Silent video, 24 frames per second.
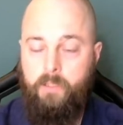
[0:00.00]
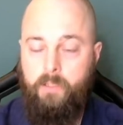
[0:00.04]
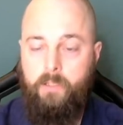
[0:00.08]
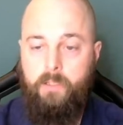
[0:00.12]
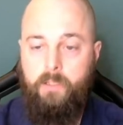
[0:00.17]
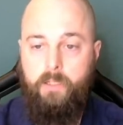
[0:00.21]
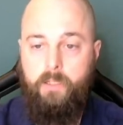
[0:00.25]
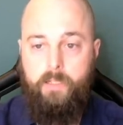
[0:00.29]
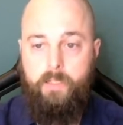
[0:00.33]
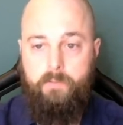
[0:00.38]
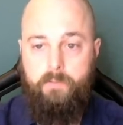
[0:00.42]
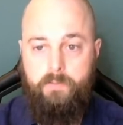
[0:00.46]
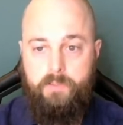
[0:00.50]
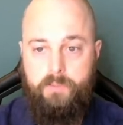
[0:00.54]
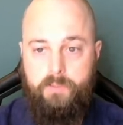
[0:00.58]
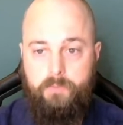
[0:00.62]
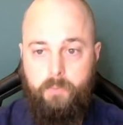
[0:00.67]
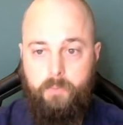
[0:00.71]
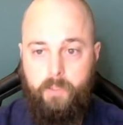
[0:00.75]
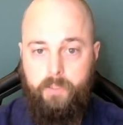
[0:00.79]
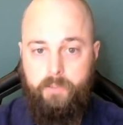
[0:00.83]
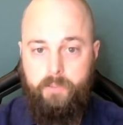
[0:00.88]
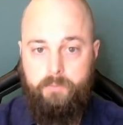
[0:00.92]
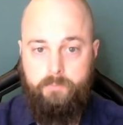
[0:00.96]
In this
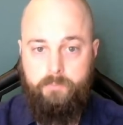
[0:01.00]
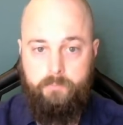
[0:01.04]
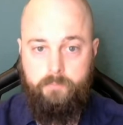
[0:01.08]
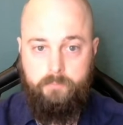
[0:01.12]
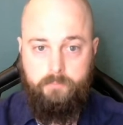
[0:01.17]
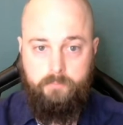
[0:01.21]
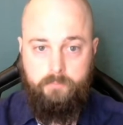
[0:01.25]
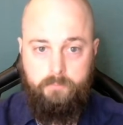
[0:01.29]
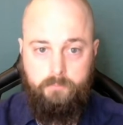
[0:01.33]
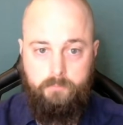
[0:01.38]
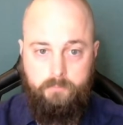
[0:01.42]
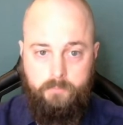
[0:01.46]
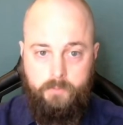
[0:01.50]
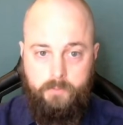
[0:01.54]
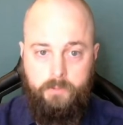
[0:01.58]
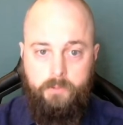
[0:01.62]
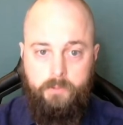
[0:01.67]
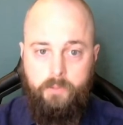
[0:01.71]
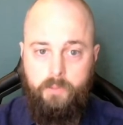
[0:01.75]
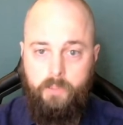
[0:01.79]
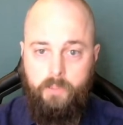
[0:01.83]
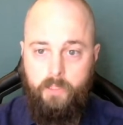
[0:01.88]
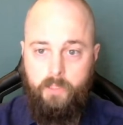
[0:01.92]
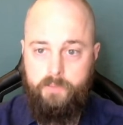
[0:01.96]
way, you
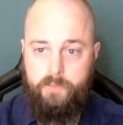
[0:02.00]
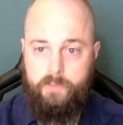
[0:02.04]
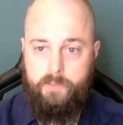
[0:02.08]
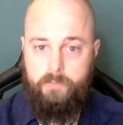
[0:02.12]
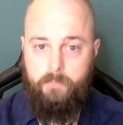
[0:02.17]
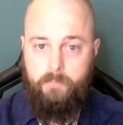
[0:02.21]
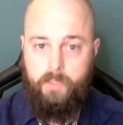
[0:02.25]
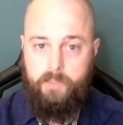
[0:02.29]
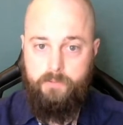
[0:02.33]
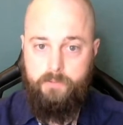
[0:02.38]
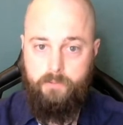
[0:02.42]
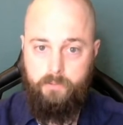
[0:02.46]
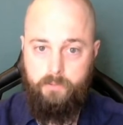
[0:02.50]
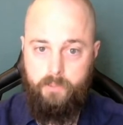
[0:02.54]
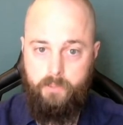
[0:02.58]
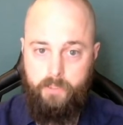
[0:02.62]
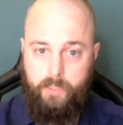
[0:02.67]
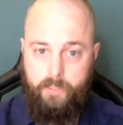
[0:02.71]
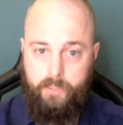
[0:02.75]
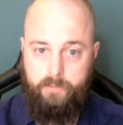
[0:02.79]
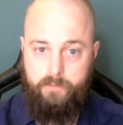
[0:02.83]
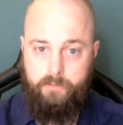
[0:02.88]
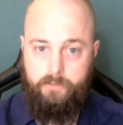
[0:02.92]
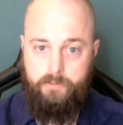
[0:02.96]
can customize your
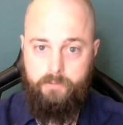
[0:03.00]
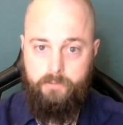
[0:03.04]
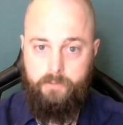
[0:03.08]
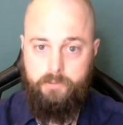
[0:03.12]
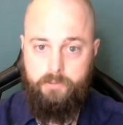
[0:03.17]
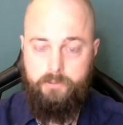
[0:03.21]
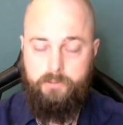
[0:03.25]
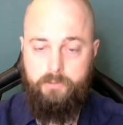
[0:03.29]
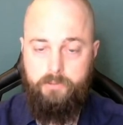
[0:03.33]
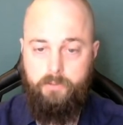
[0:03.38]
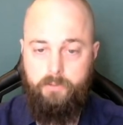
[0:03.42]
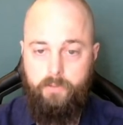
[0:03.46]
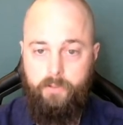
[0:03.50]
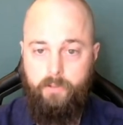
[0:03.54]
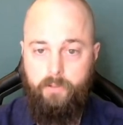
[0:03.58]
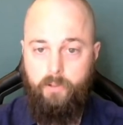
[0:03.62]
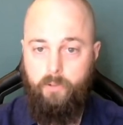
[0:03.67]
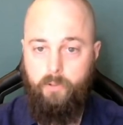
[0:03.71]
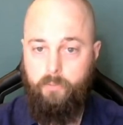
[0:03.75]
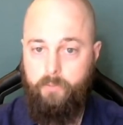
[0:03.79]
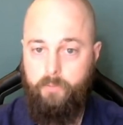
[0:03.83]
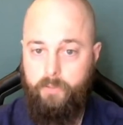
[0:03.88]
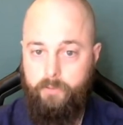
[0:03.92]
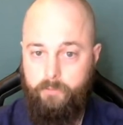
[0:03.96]
connector to ensure that
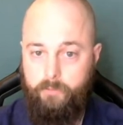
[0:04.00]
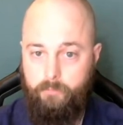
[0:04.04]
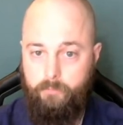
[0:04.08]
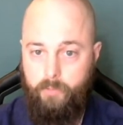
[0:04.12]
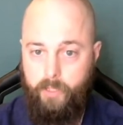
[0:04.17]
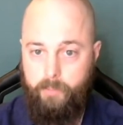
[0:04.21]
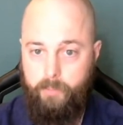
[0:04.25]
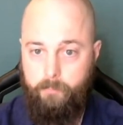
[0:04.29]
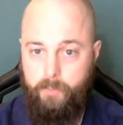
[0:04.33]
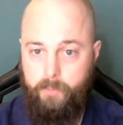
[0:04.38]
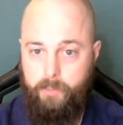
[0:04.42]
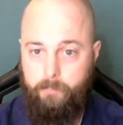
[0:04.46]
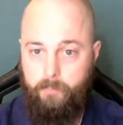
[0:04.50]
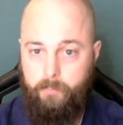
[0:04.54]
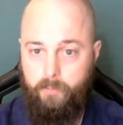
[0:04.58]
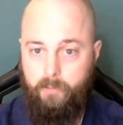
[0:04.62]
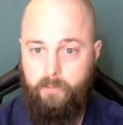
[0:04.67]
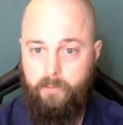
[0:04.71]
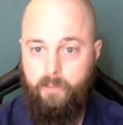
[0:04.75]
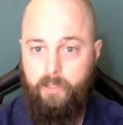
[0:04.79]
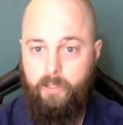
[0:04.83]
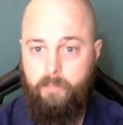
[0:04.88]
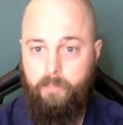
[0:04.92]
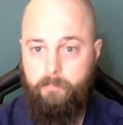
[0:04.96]
only the right
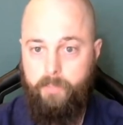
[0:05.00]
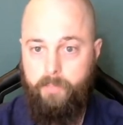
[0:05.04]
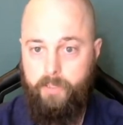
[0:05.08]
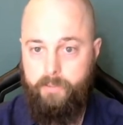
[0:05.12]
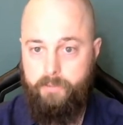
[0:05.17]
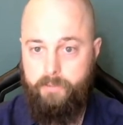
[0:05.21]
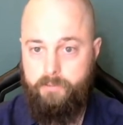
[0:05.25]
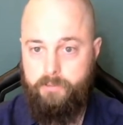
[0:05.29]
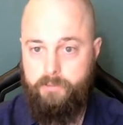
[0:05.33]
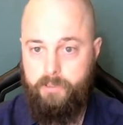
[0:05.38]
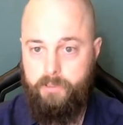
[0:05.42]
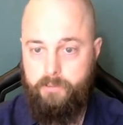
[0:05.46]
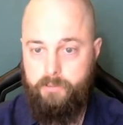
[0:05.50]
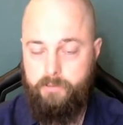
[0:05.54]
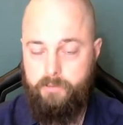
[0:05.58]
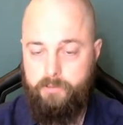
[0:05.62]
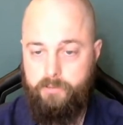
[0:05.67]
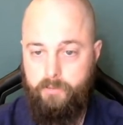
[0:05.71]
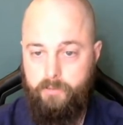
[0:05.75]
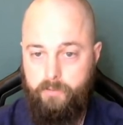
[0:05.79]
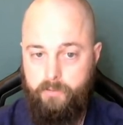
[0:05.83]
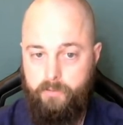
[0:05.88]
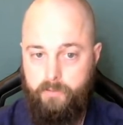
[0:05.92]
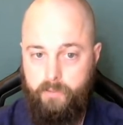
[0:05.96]
people are making changes
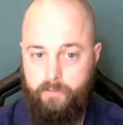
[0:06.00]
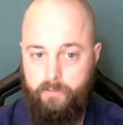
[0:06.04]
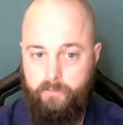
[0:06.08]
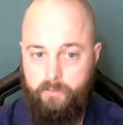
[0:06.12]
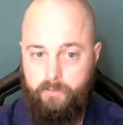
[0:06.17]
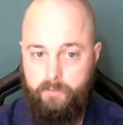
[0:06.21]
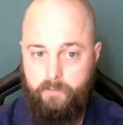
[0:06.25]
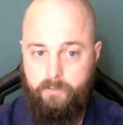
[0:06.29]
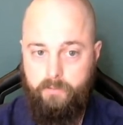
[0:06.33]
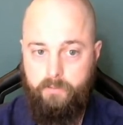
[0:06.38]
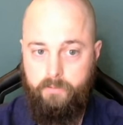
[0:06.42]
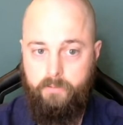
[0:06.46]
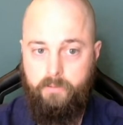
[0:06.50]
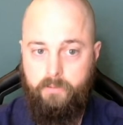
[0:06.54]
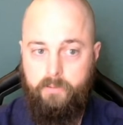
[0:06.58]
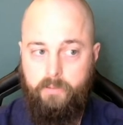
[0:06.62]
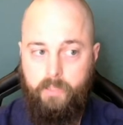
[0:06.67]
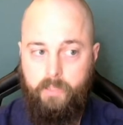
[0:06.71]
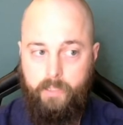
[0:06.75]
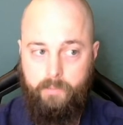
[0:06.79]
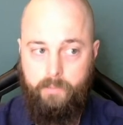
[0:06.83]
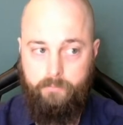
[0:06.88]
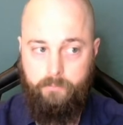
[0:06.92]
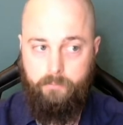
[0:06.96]
to the data
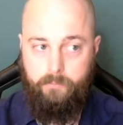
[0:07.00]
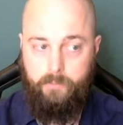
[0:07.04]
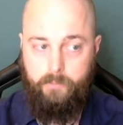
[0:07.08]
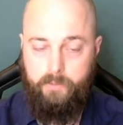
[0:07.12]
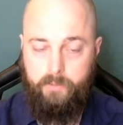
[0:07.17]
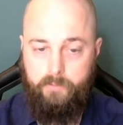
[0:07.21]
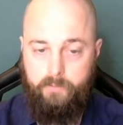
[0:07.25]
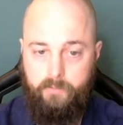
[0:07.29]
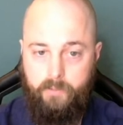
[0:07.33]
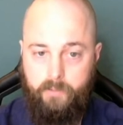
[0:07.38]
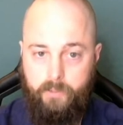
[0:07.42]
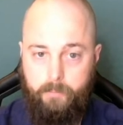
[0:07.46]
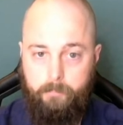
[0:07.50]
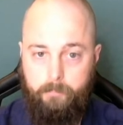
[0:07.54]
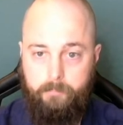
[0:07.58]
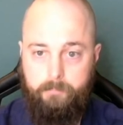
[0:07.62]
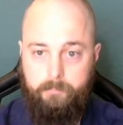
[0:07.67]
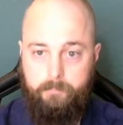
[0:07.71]
at the right time.